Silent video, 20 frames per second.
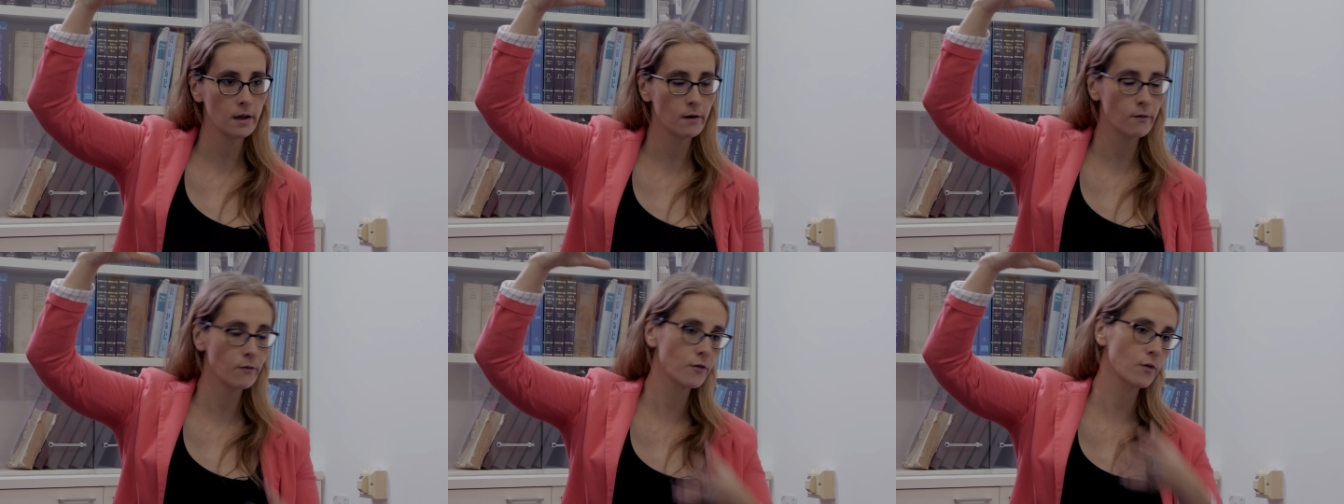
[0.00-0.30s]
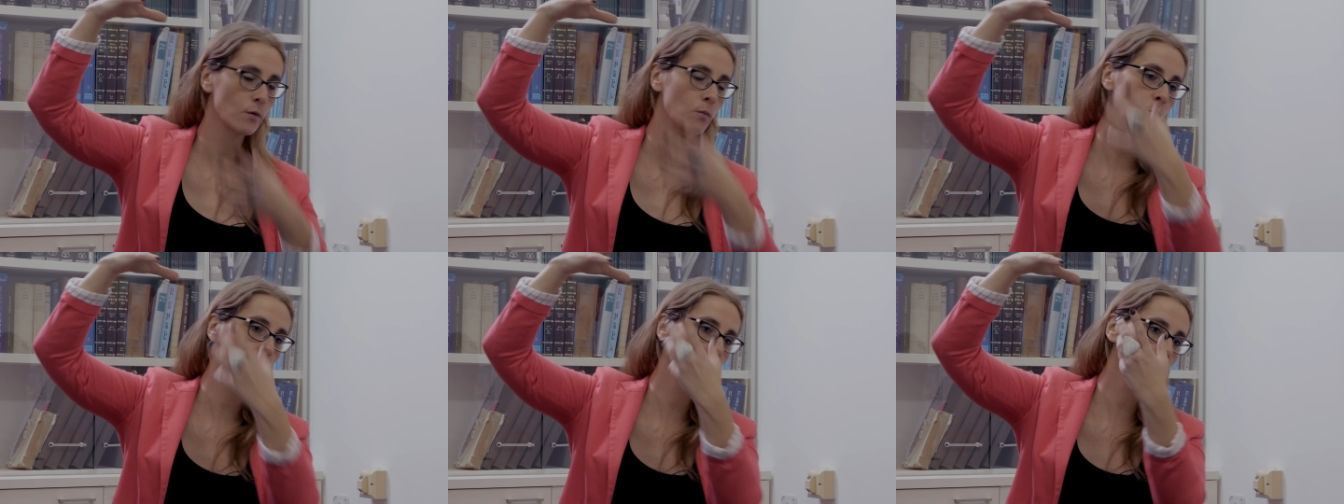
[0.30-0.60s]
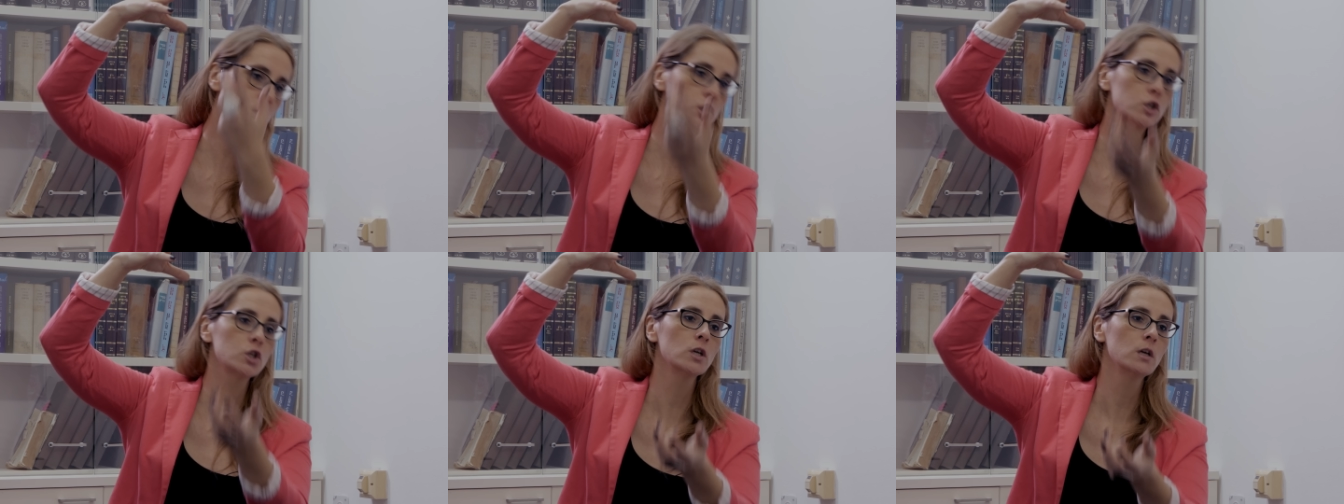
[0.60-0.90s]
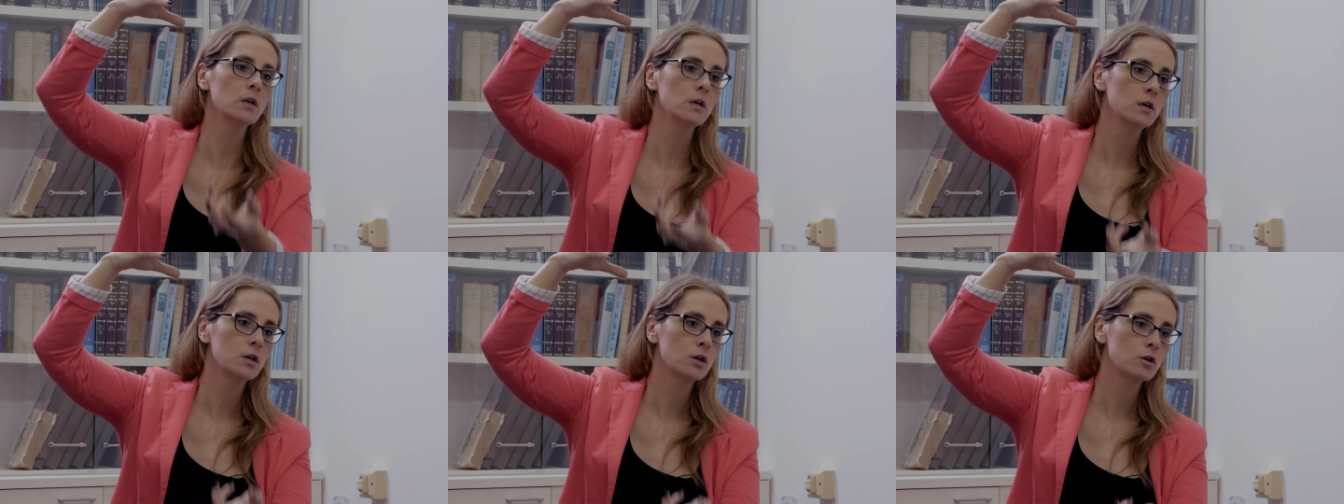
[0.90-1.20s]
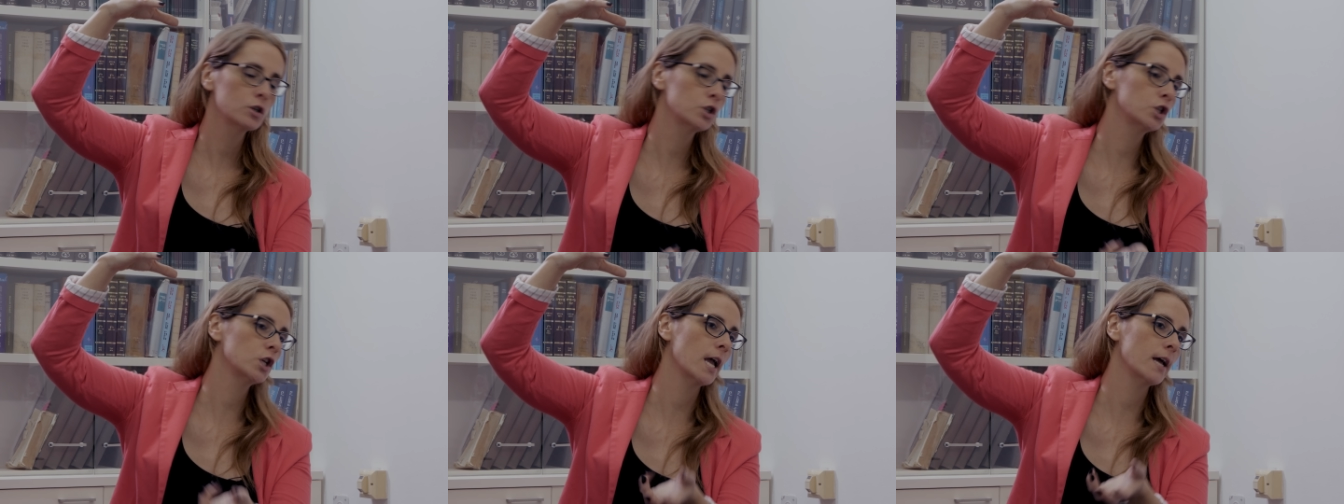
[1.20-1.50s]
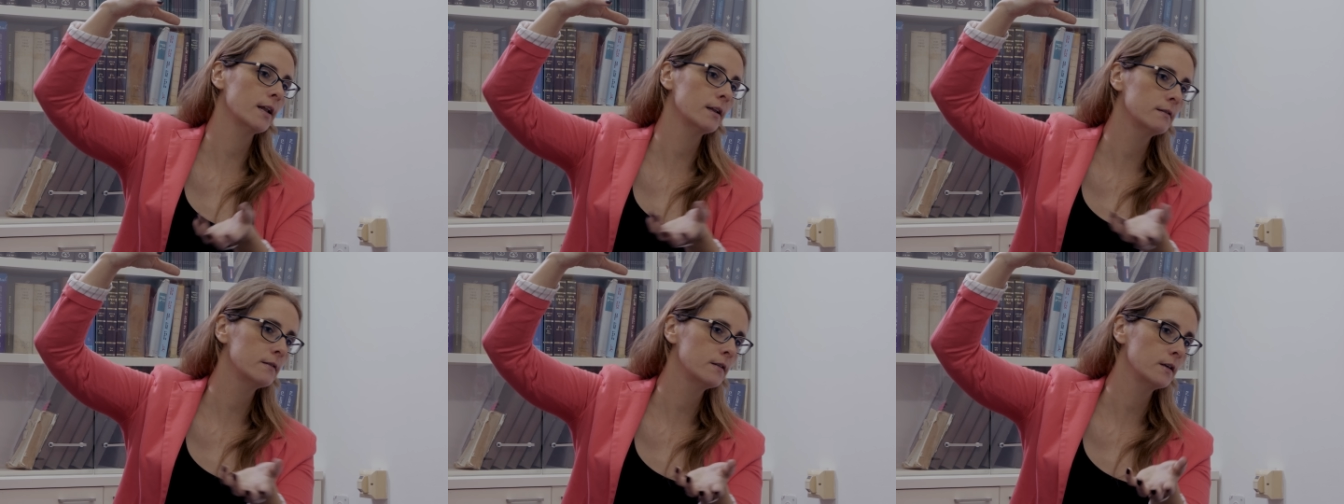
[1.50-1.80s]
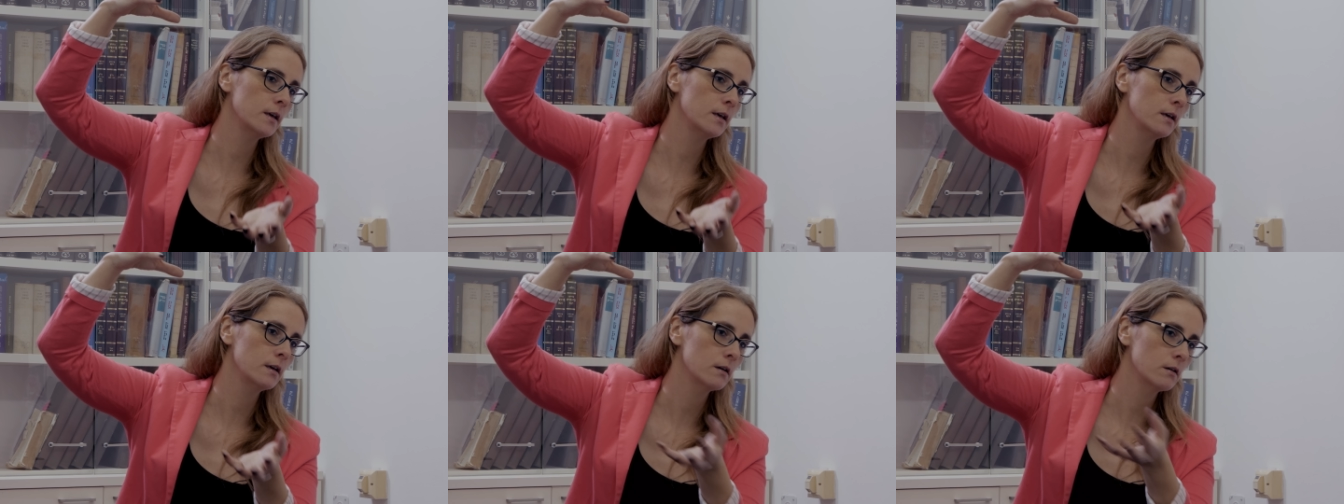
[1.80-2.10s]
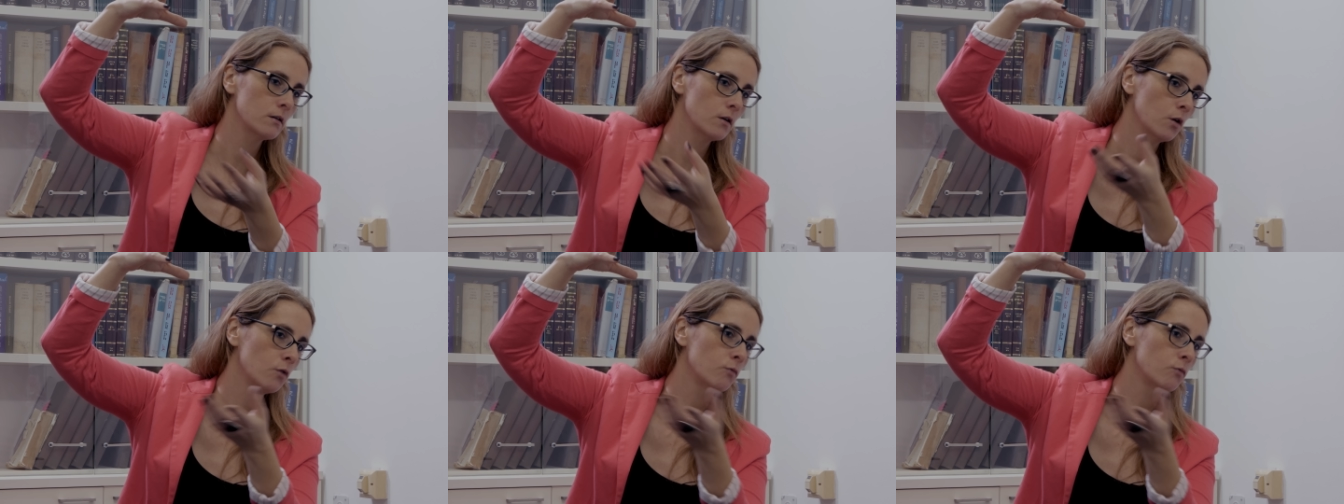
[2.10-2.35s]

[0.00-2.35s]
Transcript: and from which Christianity